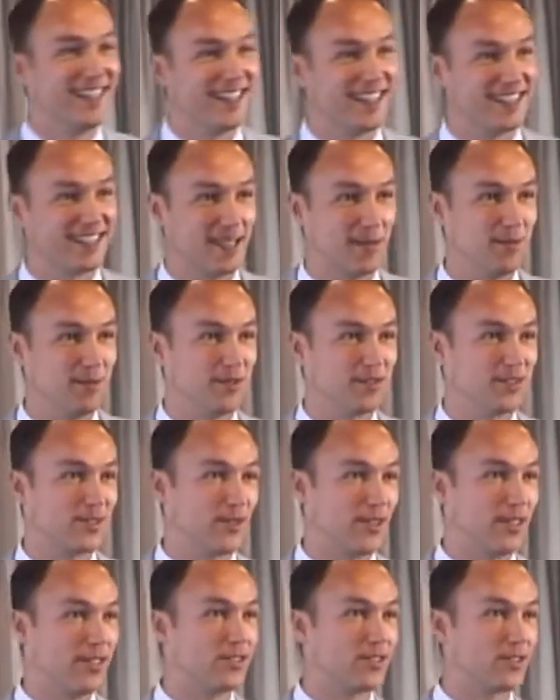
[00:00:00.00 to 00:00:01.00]
examples
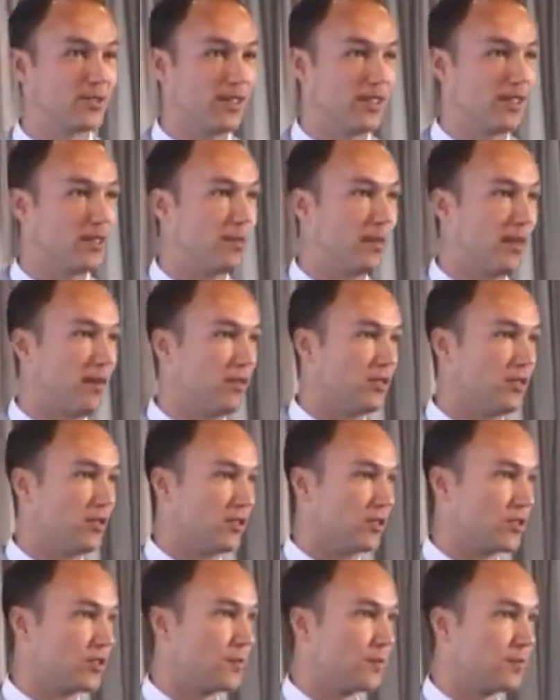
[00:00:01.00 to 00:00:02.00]
to illustrate the
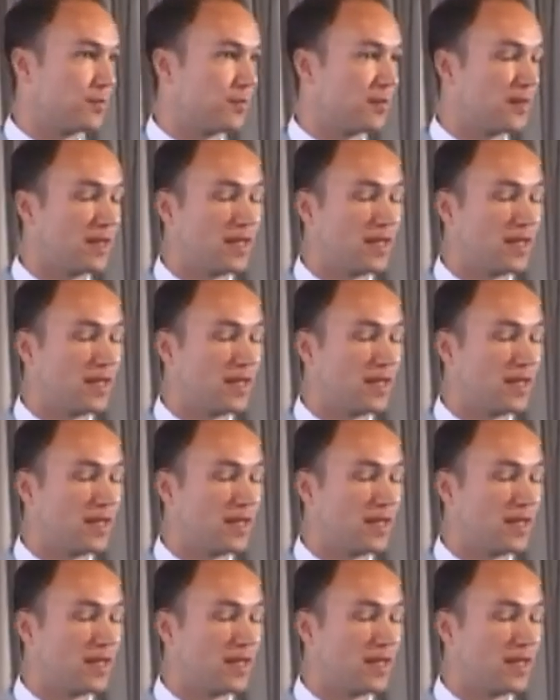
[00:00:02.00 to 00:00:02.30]
paradox.